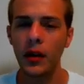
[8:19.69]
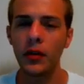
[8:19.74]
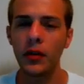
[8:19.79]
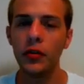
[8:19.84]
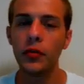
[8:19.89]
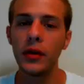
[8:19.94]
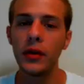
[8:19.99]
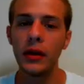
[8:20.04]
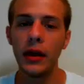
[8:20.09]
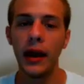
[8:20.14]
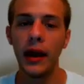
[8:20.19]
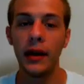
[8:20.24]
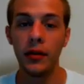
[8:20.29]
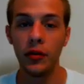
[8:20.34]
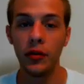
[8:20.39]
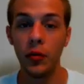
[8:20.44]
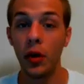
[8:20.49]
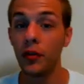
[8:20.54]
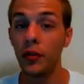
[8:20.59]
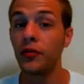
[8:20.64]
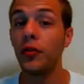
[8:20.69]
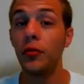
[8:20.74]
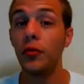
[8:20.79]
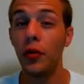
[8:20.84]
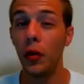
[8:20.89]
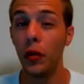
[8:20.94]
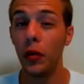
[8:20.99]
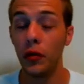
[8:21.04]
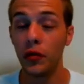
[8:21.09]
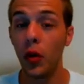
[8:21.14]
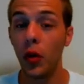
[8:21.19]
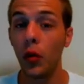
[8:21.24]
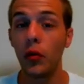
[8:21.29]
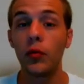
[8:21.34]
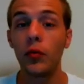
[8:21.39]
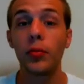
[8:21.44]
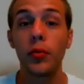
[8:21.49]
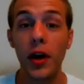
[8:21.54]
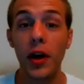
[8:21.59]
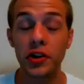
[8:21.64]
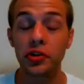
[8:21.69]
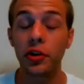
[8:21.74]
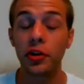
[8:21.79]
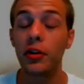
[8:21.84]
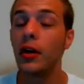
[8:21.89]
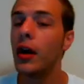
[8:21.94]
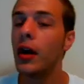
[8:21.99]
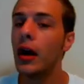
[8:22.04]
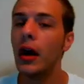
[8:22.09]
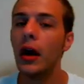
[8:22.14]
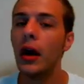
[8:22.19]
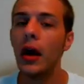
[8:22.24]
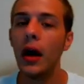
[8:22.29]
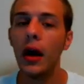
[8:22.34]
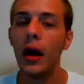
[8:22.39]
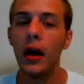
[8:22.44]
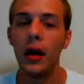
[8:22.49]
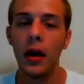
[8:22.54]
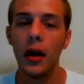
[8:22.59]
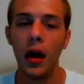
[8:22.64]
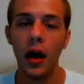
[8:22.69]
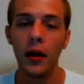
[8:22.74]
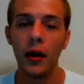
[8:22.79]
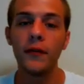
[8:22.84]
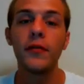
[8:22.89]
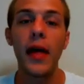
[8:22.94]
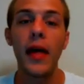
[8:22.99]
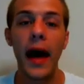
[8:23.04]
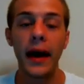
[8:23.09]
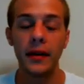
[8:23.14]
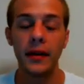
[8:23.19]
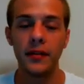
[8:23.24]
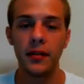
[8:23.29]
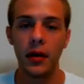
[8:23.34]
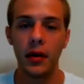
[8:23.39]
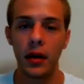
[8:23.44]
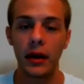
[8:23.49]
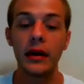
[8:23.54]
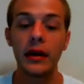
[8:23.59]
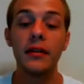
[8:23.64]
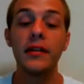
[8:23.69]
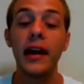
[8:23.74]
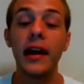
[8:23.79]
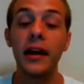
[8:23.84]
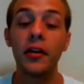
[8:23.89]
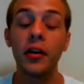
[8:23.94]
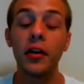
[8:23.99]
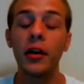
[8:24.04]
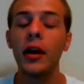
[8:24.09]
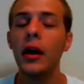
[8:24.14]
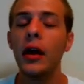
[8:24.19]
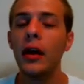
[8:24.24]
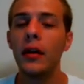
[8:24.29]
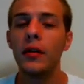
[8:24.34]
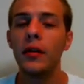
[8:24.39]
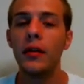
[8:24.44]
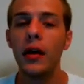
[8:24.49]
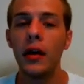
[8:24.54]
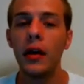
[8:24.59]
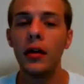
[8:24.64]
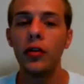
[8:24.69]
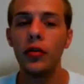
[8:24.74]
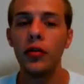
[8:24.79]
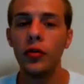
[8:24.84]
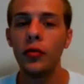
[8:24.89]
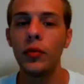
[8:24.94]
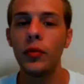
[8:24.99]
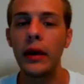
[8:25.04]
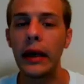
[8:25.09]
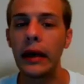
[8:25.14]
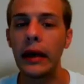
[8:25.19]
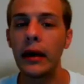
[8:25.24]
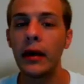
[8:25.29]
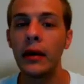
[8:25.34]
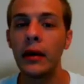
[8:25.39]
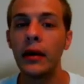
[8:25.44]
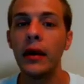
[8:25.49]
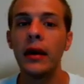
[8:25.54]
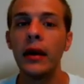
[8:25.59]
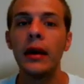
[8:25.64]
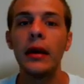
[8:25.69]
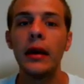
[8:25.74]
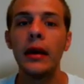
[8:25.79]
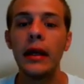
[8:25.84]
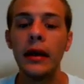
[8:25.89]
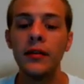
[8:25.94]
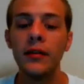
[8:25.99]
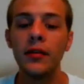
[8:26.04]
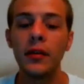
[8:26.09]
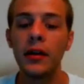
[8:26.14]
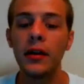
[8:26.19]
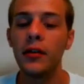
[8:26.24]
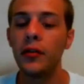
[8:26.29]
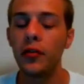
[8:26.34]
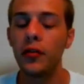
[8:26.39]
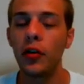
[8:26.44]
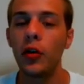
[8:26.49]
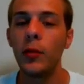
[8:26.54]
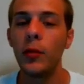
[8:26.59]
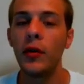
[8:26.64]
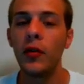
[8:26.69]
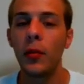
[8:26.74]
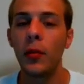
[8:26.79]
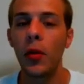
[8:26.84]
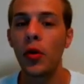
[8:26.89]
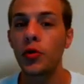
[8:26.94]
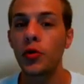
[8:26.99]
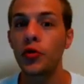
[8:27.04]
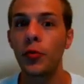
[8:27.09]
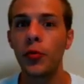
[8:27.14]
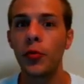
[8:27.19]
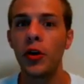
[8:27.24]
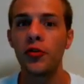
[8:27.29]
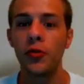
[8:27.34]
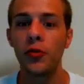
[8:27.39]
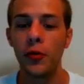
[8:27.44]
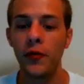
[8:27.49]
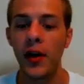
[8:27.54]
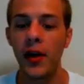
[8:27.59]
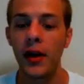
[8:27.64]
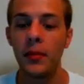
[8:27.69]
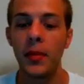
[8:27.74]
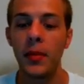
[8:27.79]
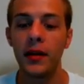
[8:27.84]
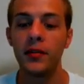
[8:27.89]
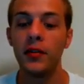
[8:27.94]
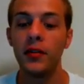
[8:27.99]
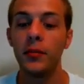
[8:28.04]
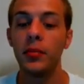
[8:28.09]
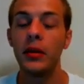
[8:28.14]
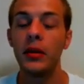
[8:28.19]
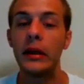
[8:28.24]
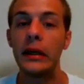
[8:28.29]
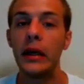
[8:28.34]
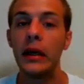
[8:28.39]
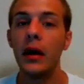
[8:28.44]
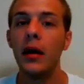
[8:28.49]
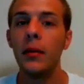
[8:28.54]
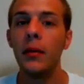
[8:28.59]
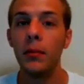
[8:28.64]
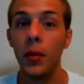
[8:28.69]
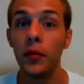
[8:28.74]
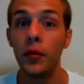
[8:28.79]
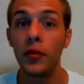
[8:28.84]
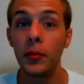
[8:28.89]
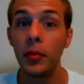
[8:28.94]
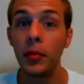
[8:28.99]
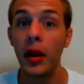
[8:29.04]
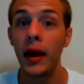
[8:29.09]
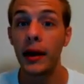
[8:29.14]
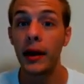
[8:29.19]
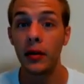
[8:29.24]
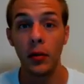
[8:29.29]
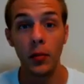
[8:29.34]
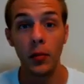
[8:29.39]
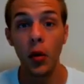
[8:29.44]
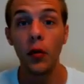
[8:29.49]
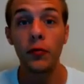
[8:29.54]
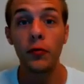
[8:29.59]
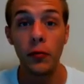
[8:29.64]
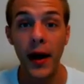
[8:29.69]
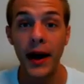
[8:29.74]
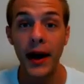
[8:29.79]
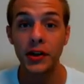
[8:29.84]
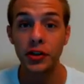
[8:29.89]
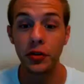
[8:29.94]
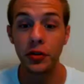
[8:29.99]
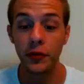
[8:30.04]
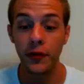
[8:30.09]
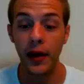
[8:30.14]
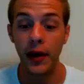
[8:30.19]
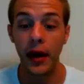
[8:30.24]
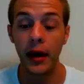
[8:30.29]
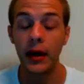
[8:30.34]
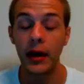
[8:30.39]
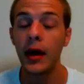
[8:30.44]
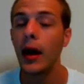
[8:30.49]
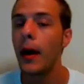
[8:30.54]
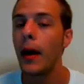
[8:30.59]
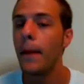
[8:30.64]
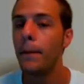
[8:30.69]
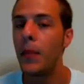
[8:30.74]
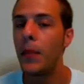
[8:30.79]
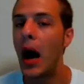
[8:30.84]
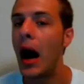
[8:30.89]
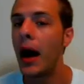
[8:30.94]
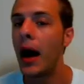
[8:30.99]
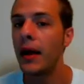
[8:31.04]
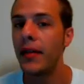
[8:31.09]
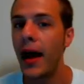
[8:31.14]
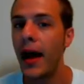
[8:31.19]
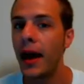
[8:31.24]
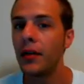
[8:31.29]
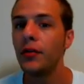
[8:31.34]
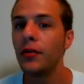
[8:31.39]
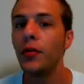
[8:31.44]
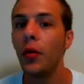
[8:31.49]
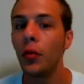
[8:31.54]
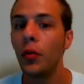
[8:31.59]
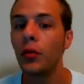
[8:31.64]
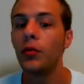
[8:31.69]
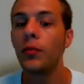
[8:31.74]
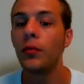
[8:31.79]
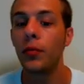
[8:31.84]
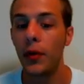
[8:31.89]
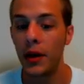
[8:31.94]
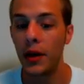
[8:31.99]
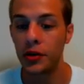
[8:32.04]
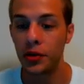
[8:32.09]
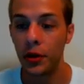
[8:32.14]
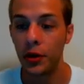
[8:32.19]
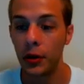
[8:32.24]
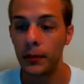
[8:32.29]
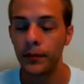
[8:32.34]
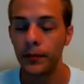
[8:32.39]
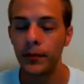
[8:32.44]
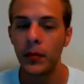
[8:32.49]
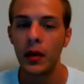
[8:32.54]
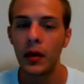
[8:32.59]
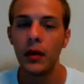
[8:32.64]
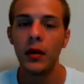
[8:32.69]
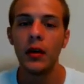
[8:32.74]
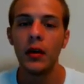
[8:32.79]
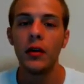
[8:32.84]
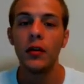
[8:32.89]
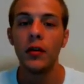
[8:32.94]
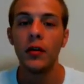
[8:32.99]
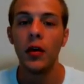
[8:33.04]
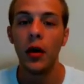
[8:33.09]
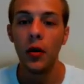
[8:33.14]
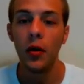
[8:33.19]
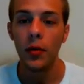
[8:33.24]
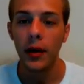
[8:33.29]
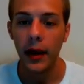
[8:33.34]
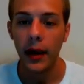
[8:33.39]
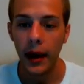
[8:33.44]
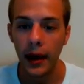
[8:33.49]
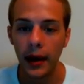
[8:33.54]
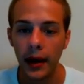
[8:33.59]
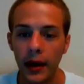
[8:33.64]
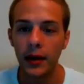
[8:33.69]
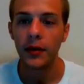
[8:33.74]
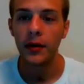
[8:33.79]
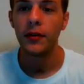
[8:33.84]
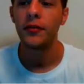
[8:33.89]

You can, and you also know the total pressure uh, of that uh, container, then you can easily determine the partial pressure of A by simply multiplying the mole fraction of A by that total pressure. Okay,